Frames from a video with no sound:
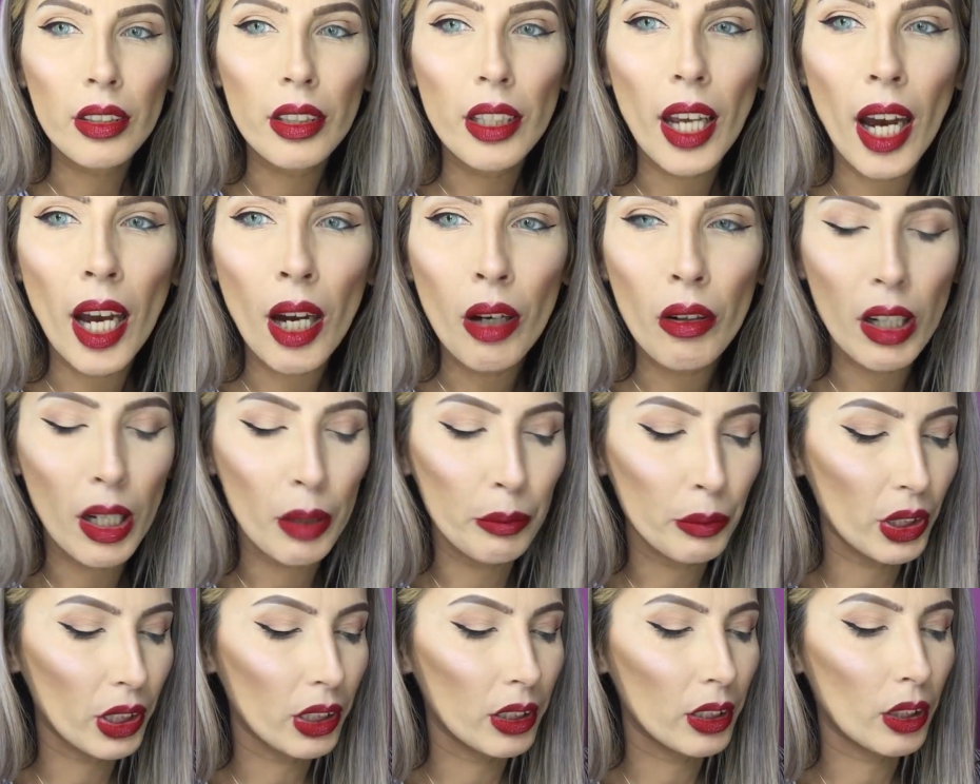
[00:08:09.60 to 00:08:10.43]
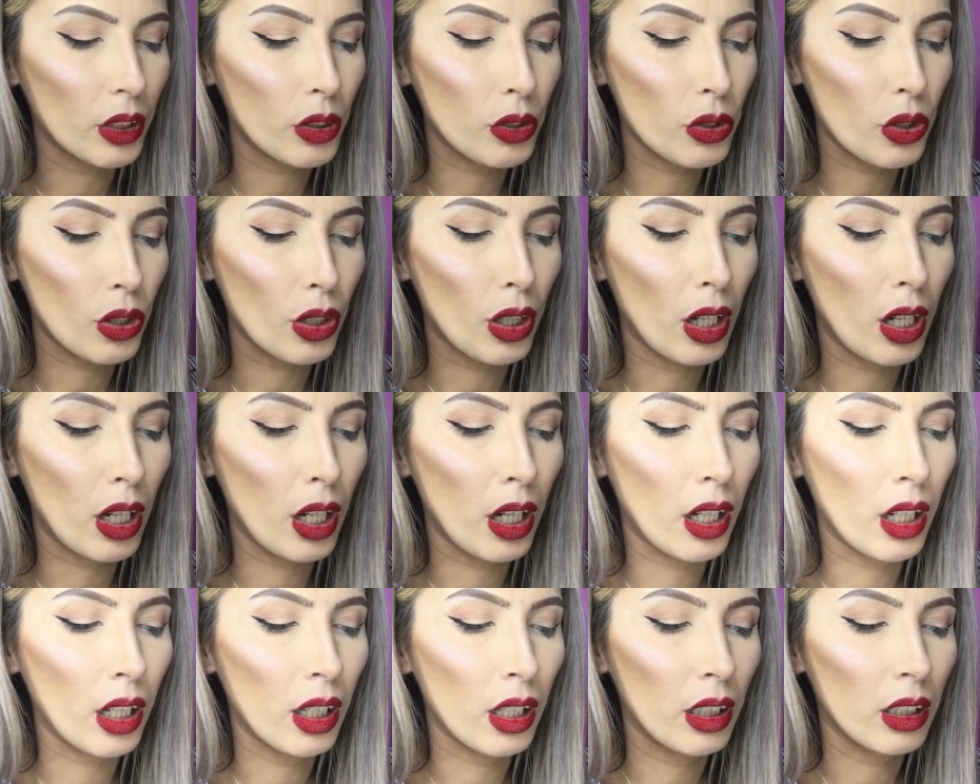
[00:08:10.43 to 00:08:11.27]
Now I'm gonna
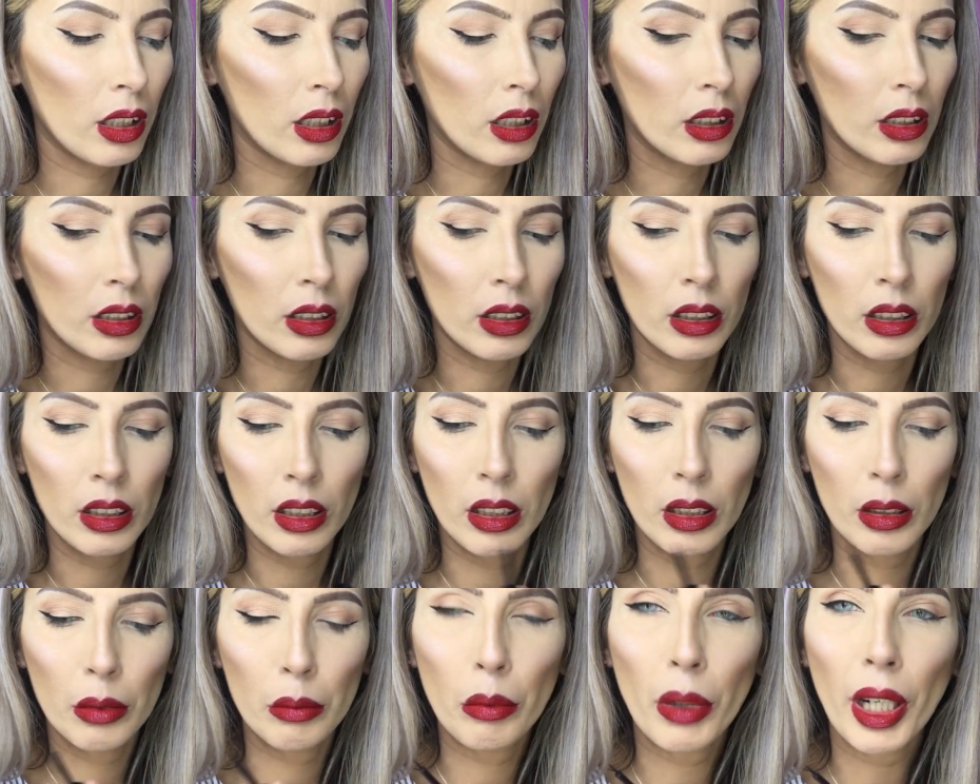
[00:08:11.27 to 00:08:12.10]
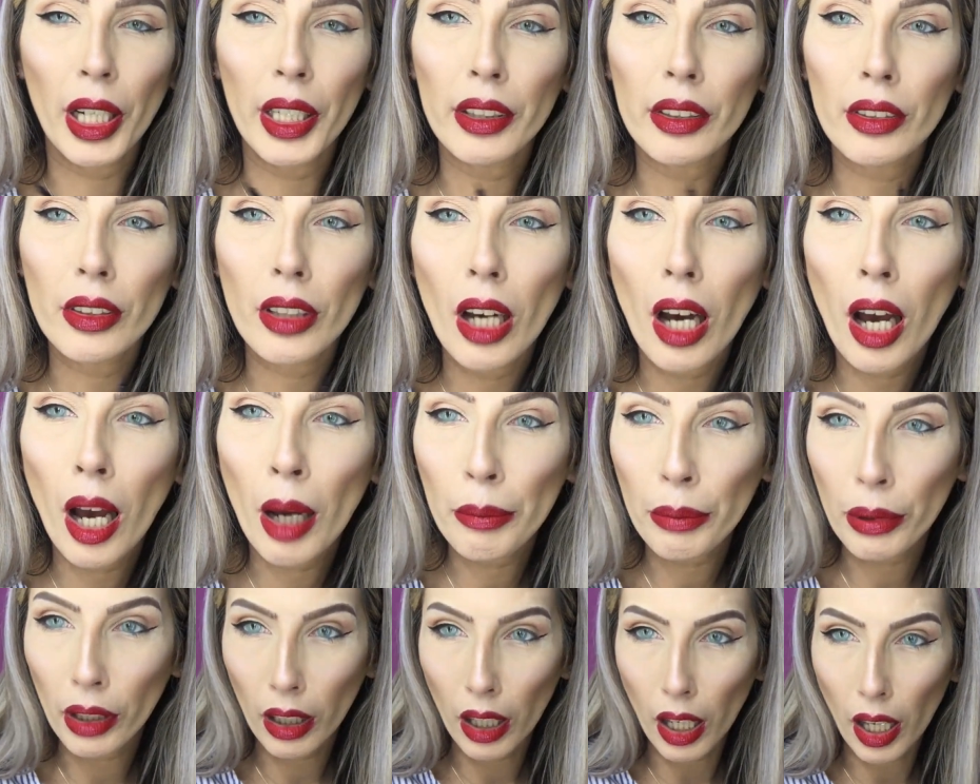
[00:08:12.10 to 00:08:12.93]
draw my
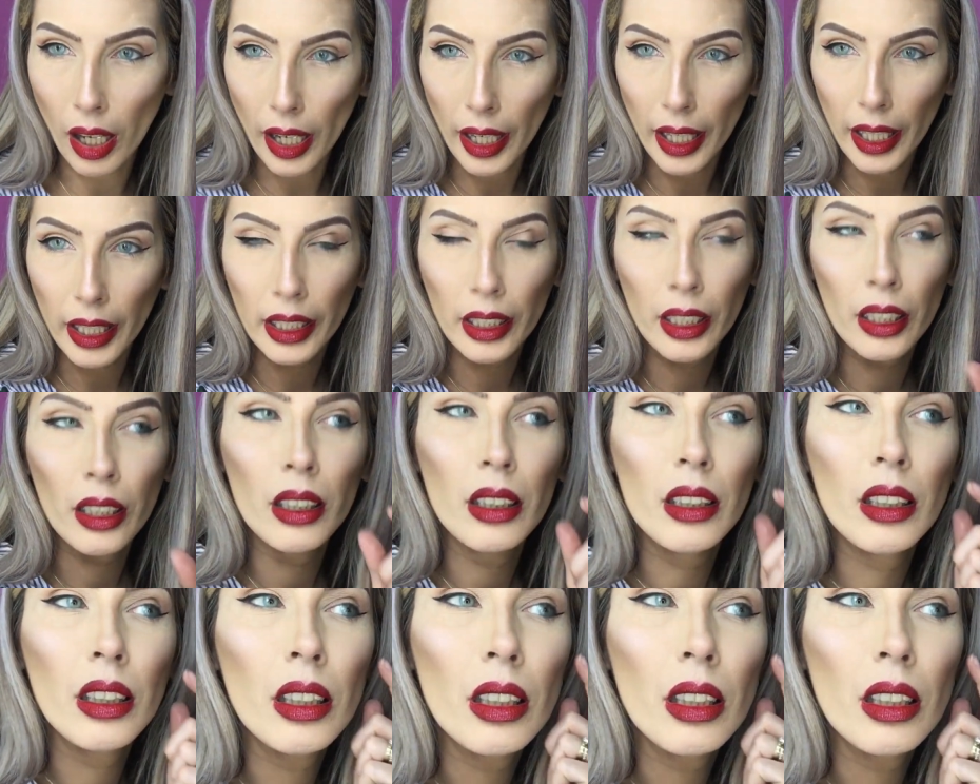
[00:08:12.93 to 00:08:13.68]
top line